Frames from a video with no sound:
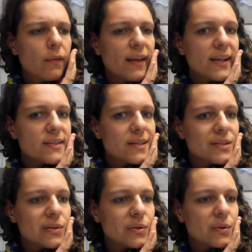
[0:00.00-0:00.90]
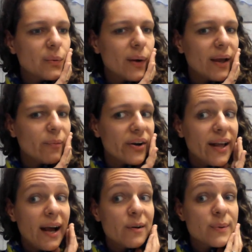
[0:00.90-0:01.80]
That's a two-way word.
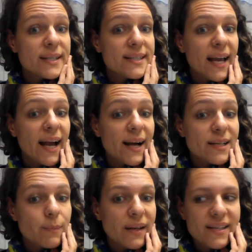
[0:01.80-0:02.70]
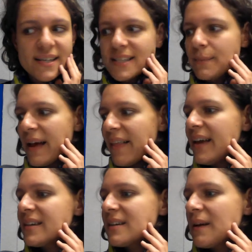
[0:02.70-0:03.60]
How do we say husband to spell
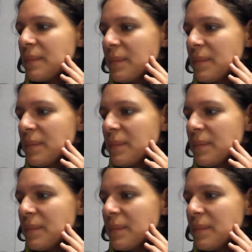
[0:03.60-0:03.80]
it?